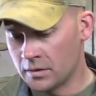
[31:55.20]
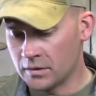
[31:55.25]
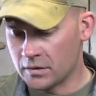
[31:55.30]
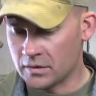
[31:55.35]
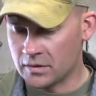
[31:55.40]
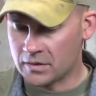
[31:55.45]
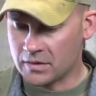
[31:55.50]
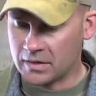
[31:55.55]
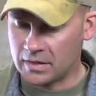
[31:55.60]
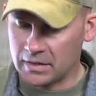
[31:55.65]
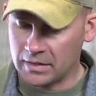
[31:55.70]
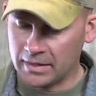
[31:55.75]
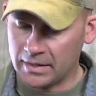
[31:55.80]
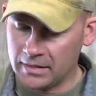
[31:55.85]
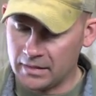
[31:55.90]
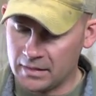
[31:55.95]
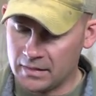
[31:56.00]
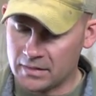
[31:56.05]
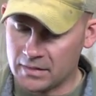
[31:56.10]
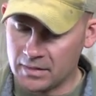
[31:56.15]
just
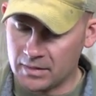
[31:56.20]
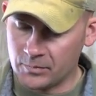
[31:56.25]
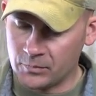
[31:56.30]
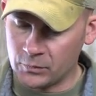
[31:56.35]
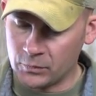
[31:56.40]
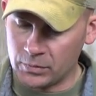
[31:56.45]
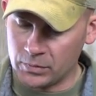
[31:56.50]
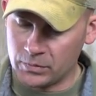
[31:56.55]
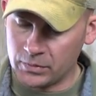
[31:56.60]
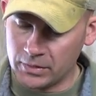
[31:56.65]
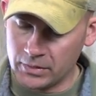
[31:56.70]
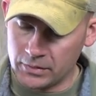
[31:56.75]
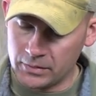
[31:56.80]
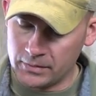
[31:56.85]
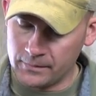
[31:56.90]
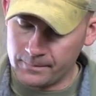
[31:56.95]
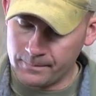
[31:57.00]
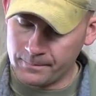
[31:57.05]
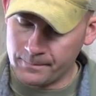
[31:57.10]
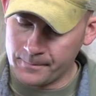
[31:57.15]
clean this up real
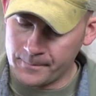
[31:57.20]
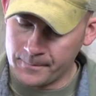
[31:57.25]
good